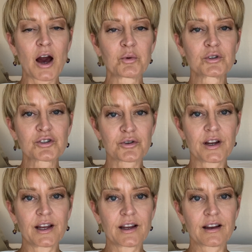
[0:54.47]
I will
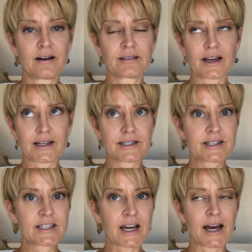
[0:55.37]
drink like a
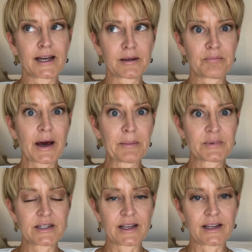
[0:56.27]
Diet
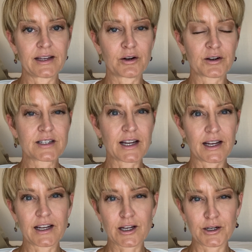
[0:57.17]
Pepsi or a
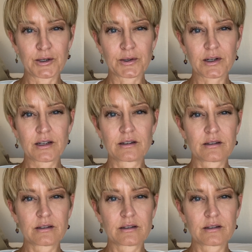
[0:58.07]
Diet Coke,